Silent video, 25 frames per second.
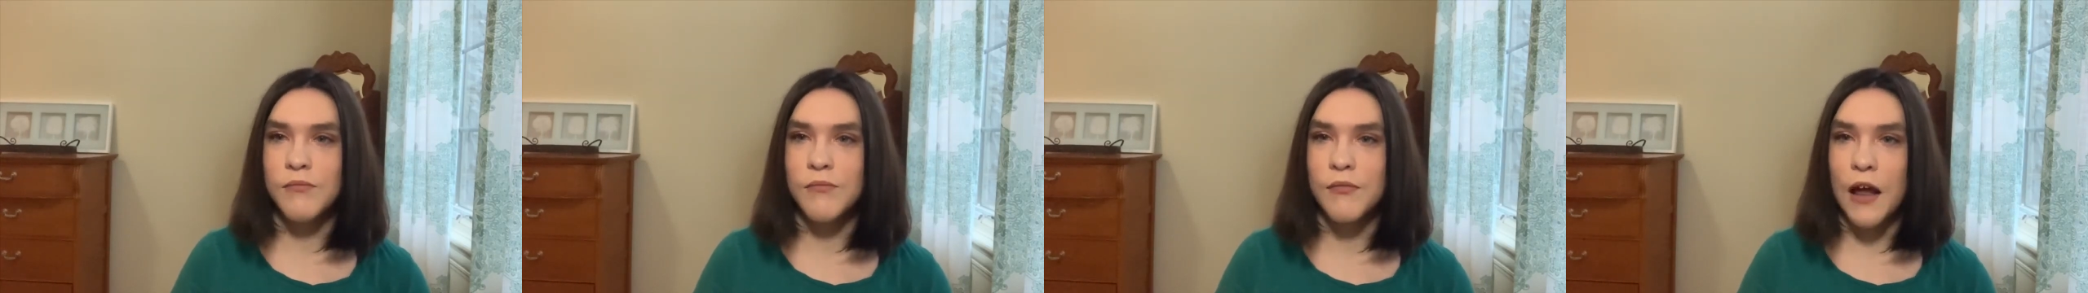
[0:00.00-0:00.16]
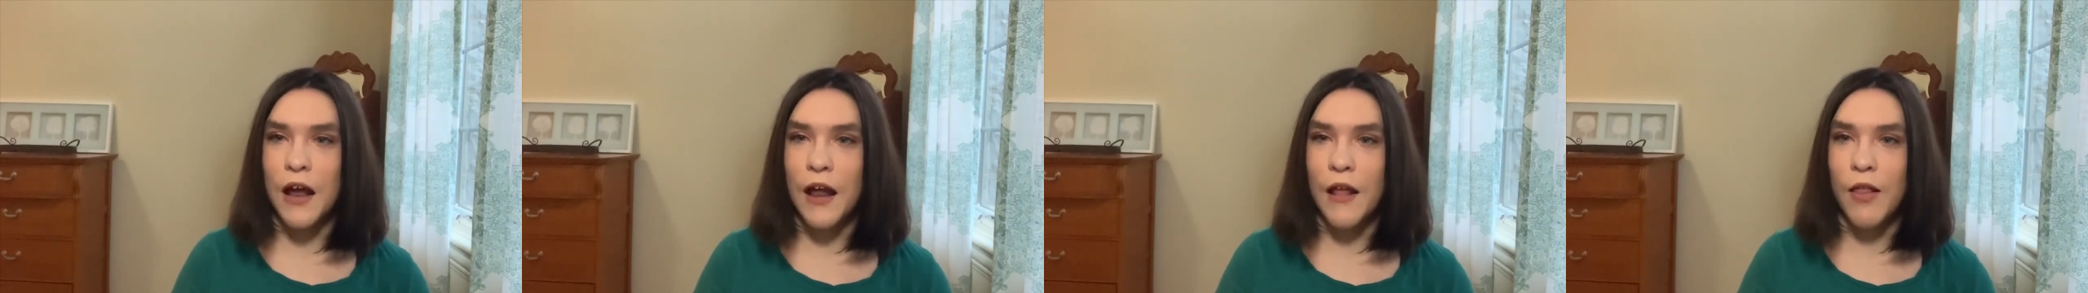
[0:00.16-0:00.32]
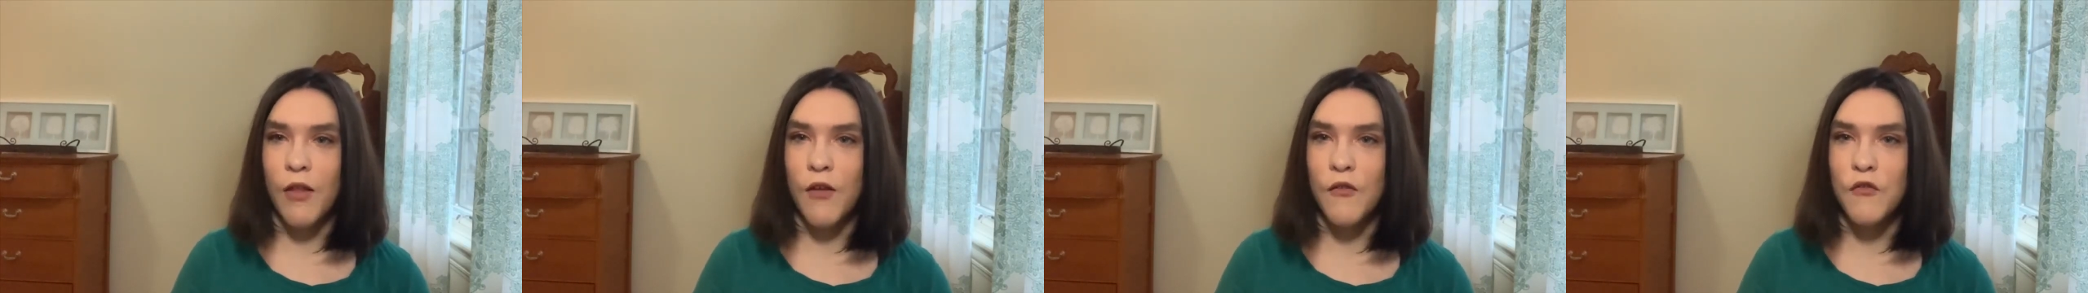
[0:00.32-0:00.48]

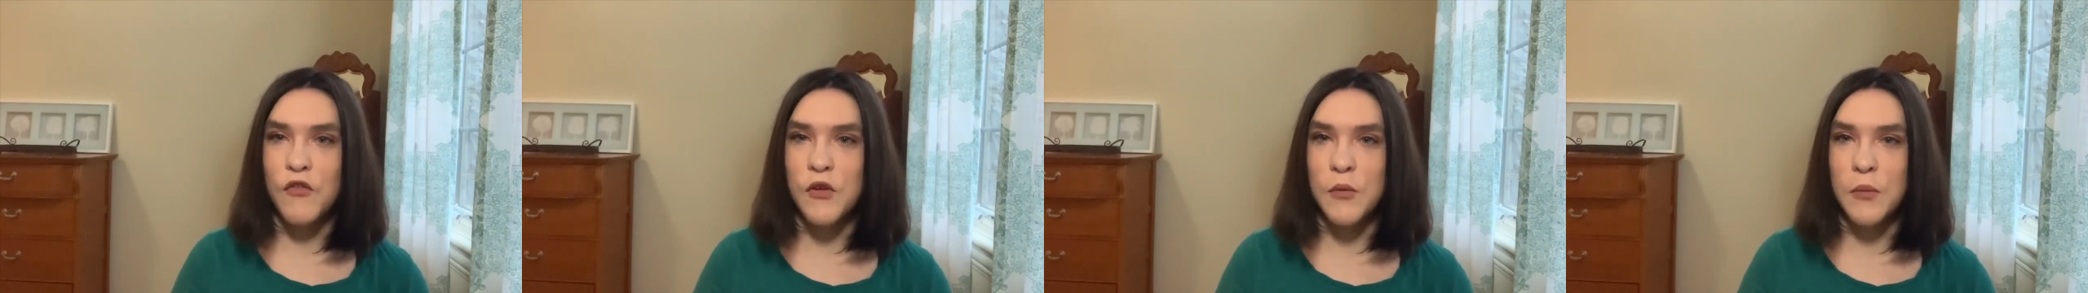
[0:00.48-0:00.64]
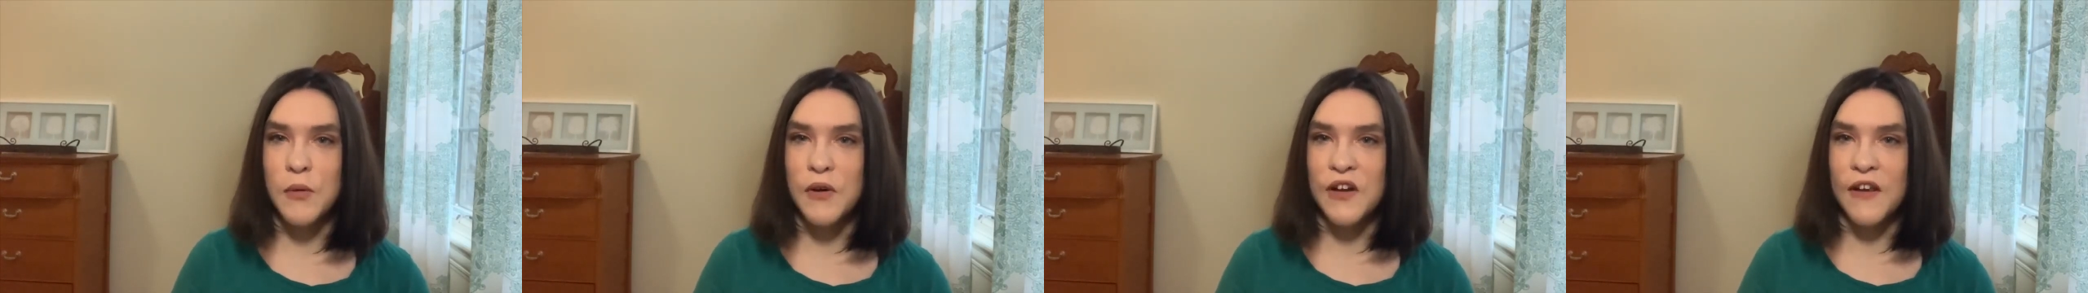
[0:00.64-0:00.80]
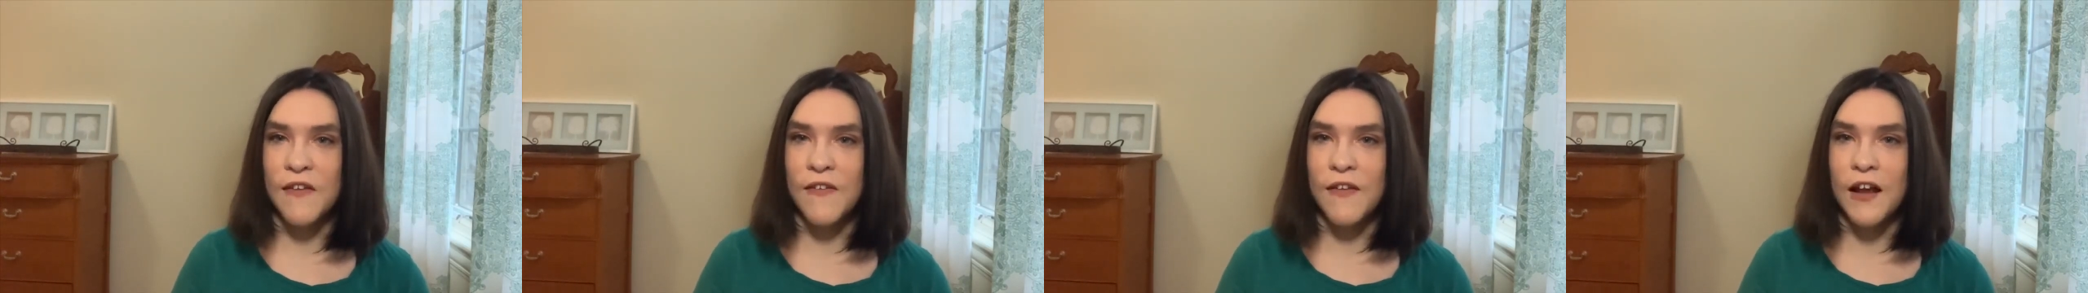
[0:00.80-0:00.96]
I love to
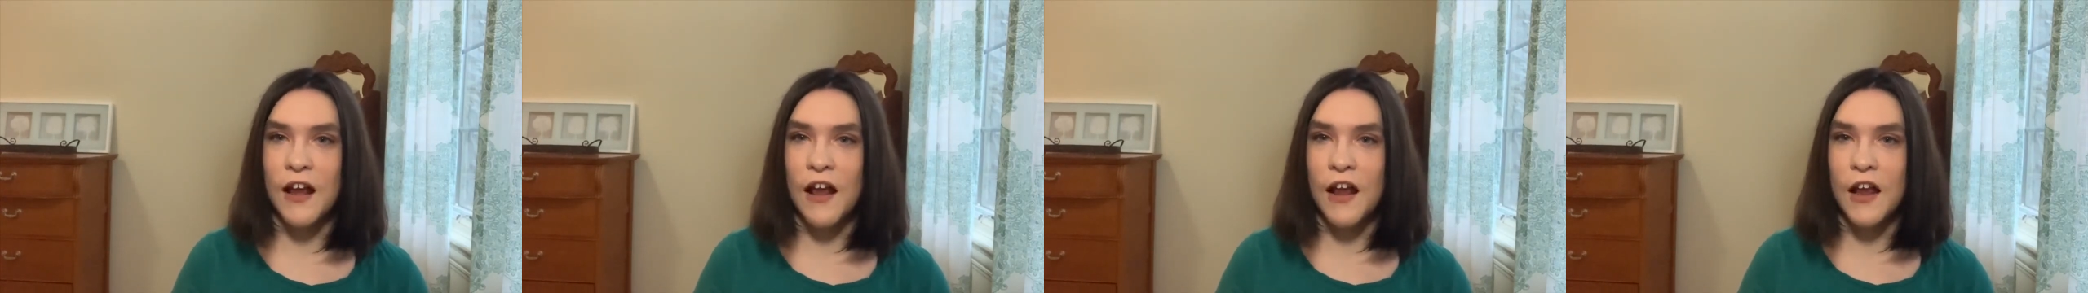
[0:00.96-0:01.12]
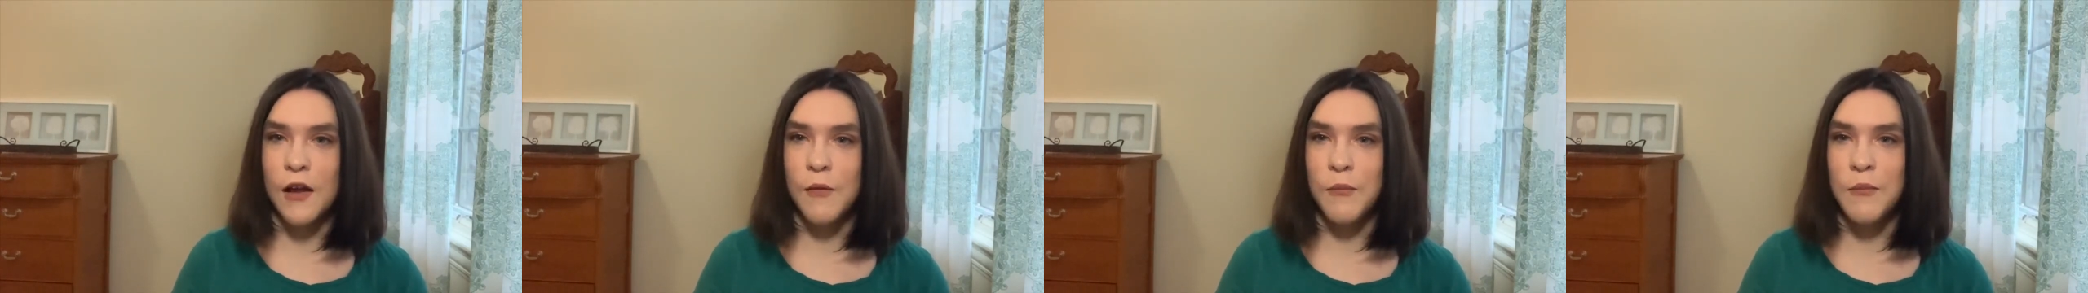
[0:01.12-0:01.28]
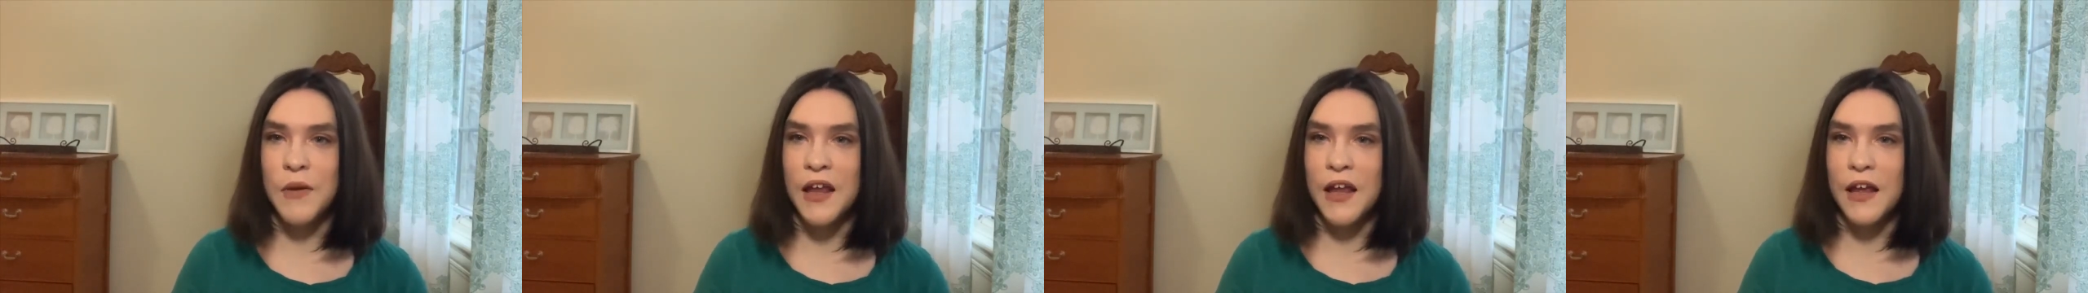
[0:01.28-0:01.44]
pretend like I
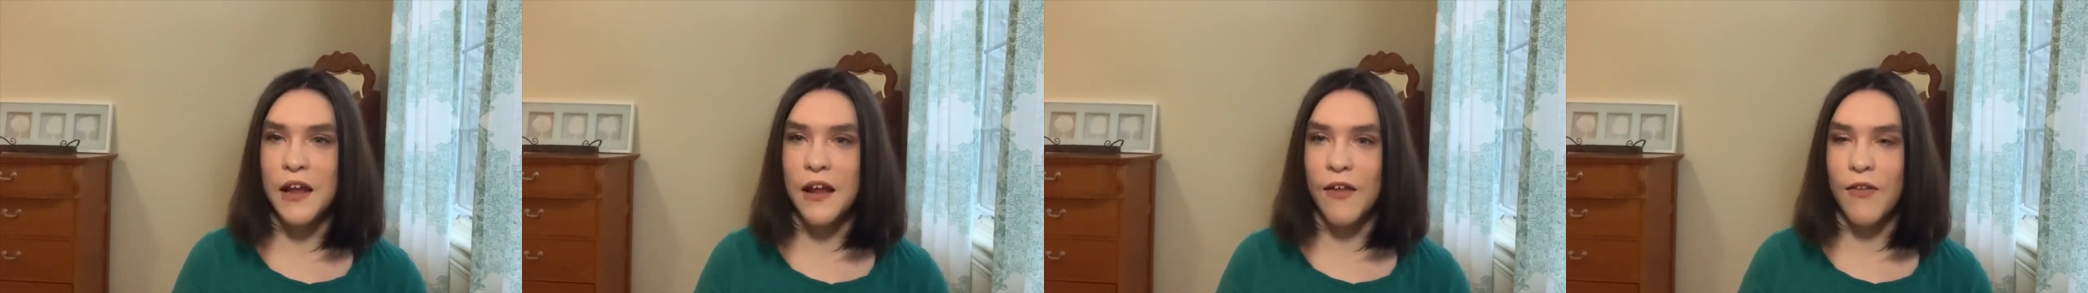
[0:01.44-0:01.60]
can bake